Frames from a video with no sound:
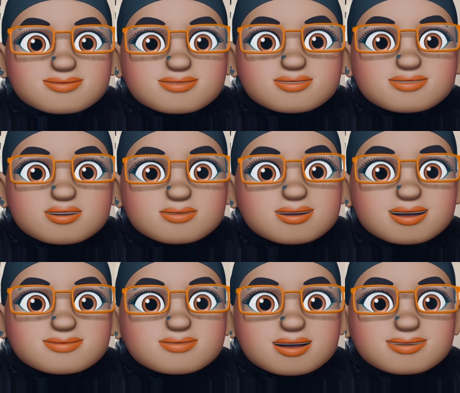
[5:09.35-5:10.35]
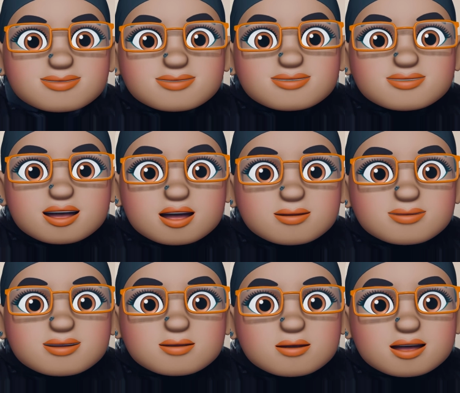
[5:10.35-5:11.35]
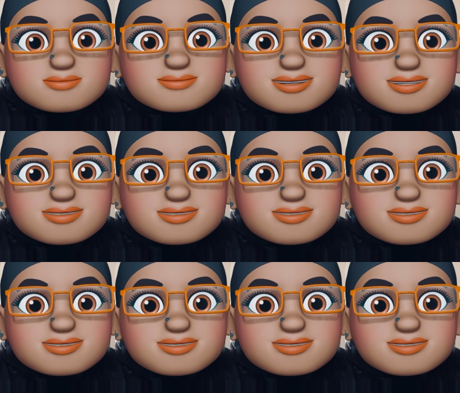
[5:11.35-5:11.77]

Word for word: There's no real reason to go with them, I feel.